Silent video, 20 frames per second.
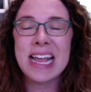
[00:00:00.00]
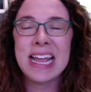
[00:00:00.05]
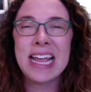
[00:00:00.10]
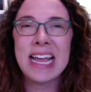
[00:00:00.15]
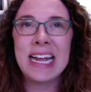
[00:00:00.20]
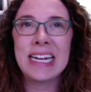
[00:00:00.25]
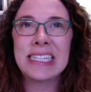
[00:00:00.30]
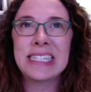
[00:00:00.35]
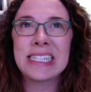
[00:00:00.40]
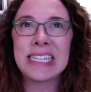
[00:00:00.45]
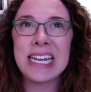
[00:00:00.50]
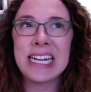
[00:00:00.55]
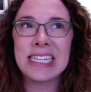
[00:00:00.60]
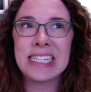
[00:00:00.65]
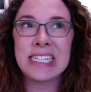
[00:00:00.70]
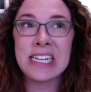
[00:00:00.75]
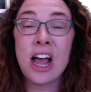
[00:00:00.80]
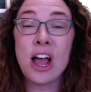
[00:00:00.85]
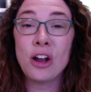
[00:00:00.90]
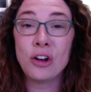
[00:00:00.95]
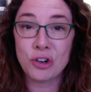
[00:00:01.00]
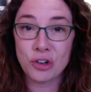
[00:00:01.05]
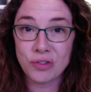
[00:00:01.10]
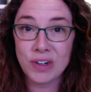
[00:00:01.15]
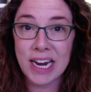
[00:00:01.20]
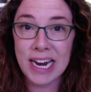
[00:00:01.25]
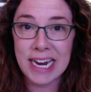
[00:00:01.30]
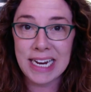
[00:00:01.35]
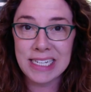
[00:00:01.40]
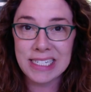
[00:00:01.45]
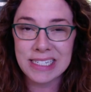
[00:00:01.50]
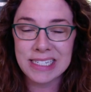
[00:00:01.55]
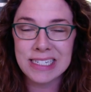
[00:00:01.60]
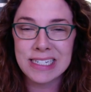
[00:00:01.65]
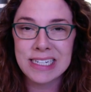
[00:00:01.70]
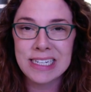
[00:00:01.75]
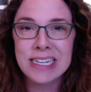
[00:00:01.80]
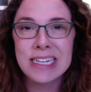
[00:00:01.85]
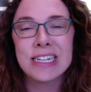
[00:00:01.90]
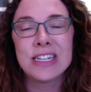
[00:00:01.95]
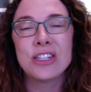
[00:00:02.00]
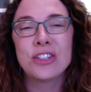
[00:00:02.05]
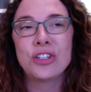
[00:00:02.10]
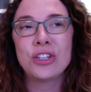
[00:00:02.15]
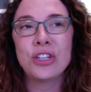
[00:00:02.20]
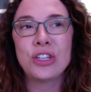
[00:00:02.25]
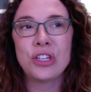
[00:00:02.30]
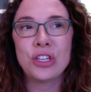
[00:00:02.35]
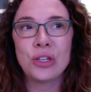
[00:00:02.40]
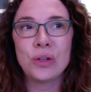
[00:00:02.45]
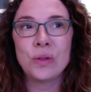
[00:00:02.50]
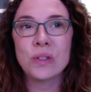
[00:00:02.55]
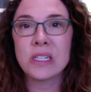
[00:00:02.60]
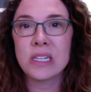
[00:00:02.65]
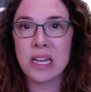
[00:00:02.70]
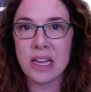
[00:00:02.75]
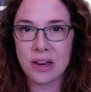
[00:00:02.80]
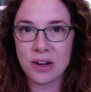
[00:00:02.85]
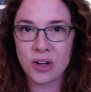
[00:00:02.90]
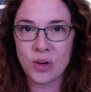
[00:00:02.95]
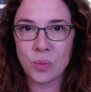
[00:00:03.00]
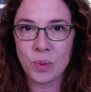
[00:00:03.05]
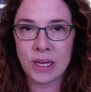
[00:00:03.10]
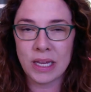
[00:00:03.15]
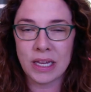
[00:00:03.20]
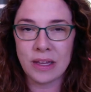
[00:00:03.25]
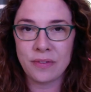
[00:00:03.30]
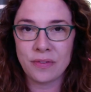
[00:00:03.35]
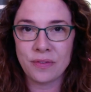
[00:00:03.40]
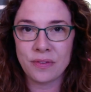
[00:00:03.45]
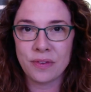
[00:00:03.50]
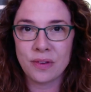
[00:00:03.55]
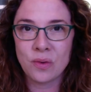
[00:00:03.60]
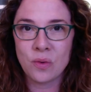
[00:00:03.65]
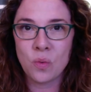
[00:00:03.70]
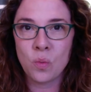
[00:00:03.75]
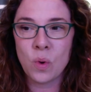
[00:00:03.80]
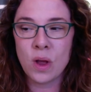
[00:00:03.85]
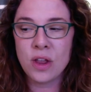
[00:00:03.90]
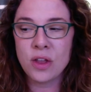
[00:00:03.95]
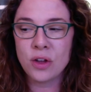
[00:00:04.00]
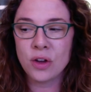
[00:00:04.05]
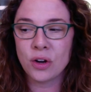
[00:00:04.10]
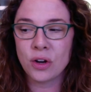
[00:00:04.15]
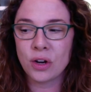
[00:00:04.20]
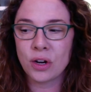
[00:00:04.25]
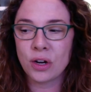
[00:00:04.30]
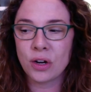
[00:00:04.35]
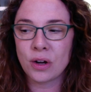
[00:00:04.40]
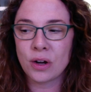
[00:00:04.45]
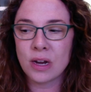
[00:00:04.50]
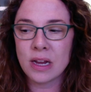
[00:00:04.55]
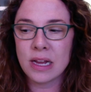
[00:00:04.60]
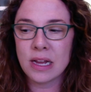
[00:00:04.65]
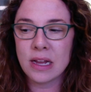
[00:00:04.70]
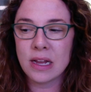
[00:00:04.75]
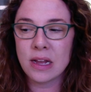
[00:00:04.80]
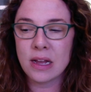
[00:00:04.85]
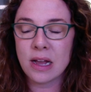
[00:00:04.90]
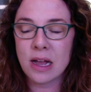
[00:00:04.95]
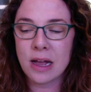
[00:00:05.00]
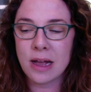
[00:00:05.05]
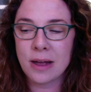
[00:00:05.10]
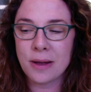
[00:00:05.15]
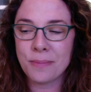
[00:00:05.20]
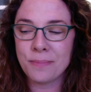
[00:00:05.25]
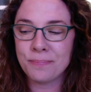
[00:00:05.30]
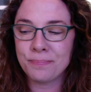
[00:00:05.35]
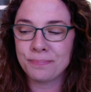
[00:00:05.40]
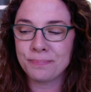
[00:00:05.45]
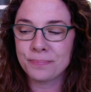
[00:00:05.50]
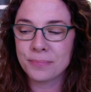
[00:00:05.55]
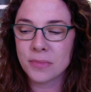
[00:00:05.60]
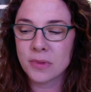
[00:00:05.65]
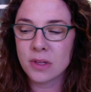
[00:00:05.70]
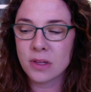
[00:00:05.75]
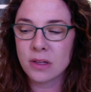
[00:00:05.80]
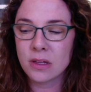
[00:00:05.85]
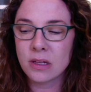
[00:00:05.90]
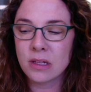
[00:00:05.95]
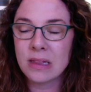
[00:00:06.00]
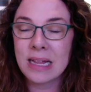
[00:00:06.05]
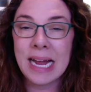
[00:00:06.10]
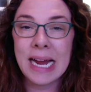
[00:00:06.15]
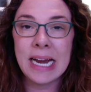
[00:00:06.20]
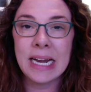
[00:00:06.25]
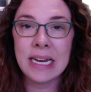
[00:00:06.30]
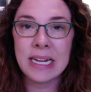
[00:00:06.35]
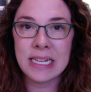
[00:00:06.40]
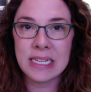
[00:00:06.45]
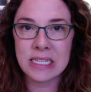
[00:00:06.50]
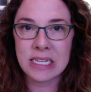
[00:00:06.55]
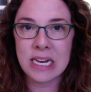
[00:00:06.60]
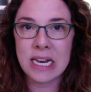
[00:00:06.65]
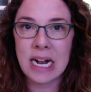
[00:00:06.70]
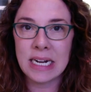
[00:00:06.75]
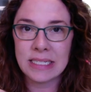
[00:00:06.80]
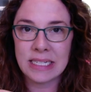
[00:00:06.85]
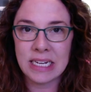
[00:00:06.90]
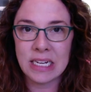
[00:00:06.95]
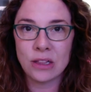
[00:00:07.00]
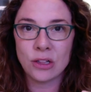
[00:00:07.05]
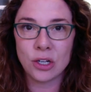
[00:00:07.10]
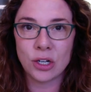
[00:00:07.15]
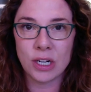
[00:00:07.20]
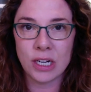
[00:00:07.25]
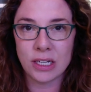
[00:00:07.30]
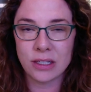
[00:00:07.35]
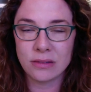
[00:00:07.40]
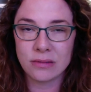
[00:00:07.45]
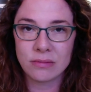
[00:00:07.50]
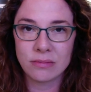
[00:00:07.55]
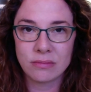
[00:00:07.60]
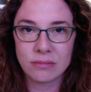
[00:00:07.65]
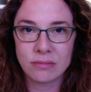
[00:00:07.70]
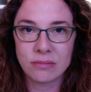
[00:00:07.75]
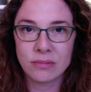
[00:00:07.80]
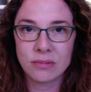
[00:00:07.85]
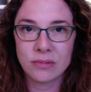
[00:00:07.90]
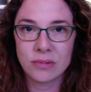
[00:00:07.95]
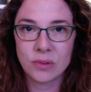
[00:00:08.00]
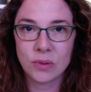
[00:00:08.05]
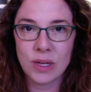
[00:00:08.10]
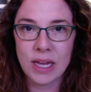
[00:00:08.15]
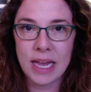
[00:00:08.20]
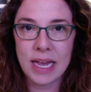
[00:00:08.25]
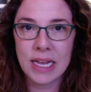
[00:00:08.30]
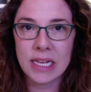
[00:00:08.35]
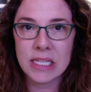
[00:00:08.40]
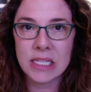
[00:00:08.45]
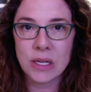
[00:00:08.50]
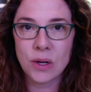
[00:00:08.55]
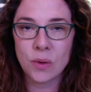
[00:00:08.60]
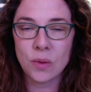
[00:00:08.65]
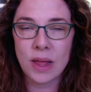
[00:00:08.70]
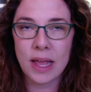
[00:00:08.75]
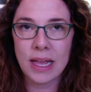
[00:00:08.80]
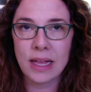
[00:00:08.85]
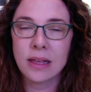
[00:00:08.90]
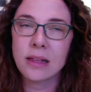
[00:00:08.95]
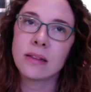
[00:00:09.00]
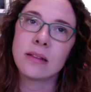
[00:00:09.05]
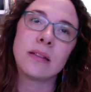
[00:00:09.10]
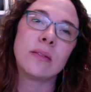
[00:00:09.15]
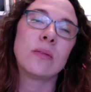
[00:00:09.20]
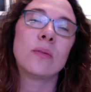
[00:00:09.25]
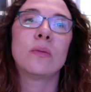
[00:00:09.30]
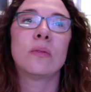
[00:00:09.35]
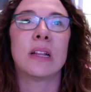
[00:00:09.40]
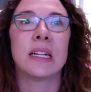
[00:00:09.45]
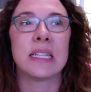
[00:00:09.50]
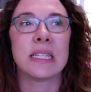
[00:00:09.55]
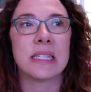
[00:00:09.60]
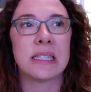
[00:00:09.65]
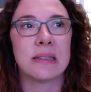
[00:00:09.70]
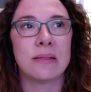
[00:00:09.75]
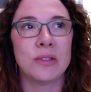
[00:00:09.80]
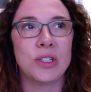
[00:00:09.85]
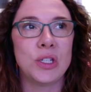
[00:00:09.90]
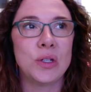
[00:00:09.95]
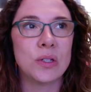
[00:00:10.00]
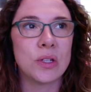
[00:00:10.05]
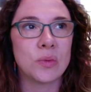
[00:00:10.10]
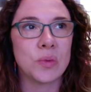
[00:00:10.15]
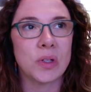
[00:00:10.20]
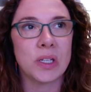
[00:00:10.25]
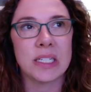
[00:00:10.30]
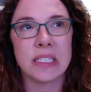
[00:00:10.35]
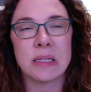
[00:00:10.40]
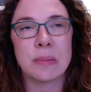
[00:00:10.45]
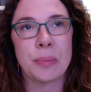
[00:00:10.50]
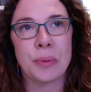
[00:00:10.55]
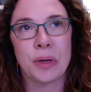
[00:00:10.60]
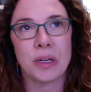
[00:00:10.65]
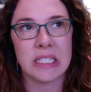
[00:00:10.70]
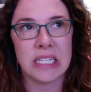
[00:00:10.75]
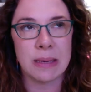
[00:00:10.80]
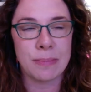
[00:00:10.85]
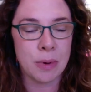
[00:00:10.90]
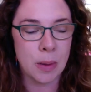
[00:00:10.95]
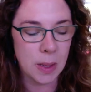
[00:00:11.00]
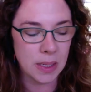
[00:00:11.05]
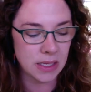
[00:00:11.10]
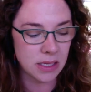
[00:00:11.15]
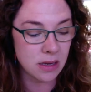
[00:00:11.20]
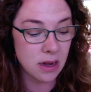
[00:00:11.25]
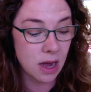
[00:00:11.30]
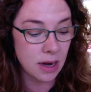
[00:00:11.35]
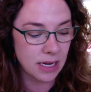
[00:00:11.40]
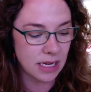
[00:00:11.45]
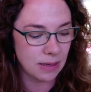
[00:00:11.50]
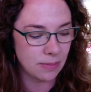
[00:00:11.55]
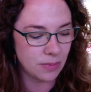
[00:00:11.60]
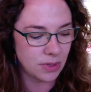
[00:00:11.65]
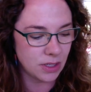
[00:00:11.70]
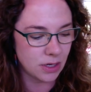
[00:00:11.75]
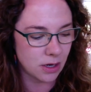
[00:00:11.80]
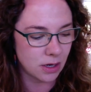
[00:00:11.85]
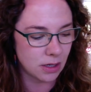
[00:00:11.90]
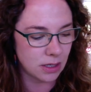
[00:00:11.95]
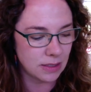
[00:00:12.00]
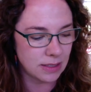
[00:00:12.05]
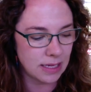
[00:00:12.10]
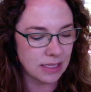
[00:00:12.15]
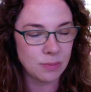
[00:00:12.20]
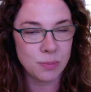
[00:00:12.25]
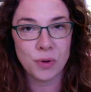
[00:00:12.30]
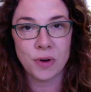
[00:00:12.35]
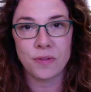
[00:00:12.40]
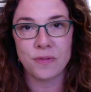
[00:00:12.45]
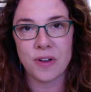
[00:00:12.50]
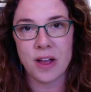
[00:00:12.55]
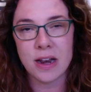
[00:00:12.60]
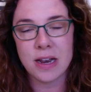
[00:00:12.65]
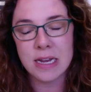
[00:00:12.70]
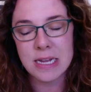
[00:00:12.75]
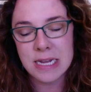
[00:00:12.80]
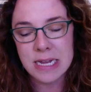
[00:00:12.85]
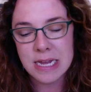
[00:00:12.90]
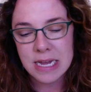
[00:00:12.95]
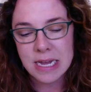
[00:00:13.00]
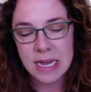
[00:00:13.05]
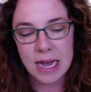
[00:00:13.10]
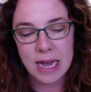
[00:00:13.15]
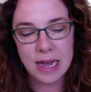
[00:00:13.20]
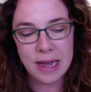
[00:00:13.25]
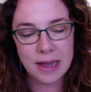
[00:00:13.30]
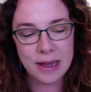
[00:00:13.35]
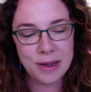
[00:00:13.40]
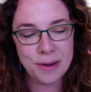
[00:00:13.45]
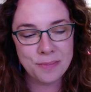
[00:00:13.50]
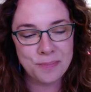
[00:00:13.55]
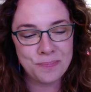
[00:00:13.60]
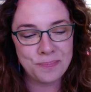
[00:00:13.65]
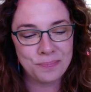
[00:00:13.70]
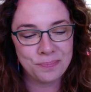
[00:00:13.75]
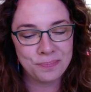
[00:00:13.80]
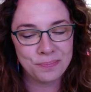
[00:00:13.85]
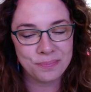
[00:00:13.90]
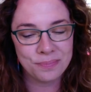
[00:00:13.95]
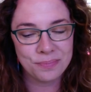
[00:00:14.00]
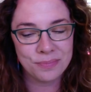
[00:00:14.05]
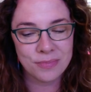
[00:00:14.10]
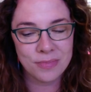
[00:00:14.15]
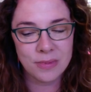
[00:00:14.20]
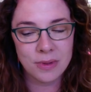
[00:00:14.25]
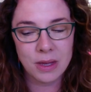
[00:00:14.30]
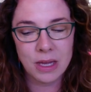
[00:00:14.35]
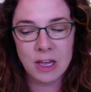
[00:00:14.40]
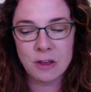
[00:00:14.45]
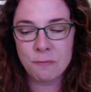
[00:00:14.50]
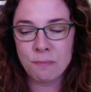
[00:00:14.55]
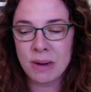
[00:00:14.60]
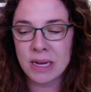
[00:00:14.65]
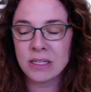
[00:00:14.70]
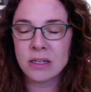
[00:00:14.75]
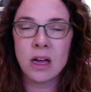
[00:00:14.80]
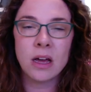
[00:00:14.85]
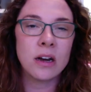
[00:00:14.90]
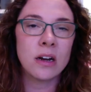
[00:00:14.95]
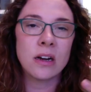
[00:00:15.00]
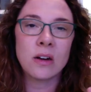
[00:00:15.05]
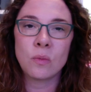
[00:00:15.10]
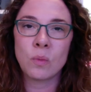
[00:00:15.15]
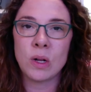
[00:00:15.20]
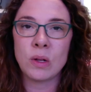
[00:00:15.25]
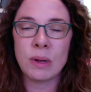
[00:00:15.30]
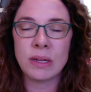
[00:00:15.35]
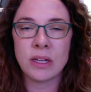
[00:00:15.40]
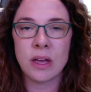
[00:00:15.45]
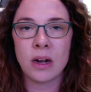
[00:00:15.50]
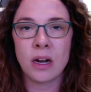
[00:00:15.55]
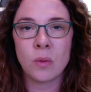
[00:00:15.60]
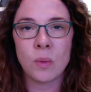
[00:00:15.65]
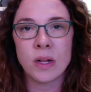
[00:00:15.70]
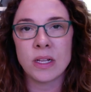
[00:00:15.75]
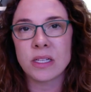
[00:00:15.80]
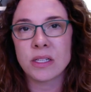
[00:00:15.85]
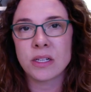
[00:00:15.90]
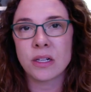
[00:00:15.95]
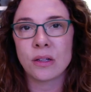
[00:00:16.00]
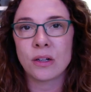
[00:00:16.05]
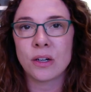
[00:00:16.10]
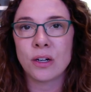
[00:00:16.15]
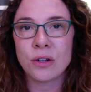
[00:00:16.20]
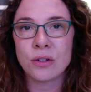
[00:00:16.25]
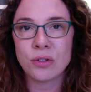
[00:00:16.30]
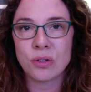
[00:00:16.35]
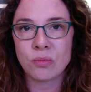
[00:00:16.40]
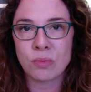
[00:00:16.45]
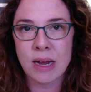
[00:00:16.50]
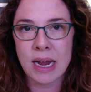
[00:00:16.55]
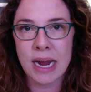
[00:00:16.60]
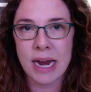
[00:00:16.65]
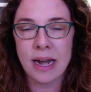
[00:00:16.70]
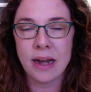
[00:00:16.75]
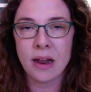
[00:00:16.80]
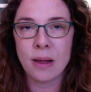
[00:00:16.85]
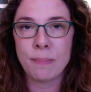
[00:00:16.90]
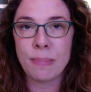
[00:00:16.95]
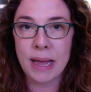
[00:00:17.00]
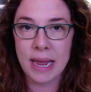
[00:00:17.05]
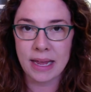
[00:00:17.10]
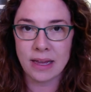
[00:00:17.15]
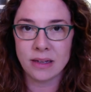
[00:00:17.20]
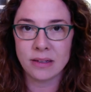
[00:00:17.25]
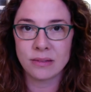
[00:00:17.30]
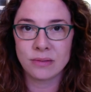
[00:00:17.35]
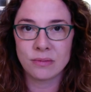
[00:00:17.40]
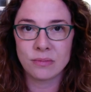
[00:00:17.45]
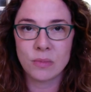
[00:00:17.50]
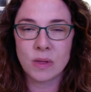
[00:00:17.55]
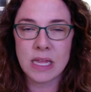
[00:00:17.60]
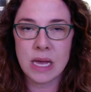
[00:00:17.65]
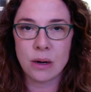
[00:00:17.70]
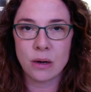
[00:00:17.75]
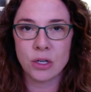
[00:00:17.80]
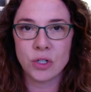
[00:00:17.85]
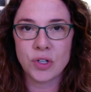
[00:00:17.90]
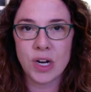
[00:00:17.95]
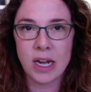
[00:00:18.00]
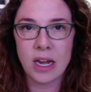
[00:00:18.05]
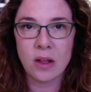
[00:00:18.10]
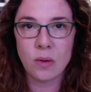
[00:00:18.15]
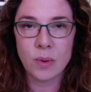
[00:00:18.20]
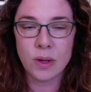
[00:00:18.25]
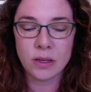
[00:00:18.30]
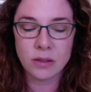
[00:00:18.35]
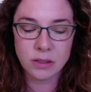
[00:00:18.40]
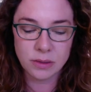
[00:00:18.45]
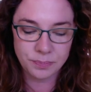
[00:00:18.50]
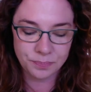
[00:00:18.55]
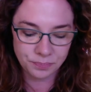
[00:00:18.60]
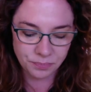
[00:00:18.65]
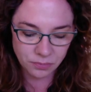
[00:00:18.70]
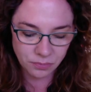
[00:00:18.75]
It's not great to use an interweave when your client is connecting learning, okay? So like, let's use a really simple example that's not EMDR because that's more fun. When my daughter wants to learn to ride a bike without her training wheels,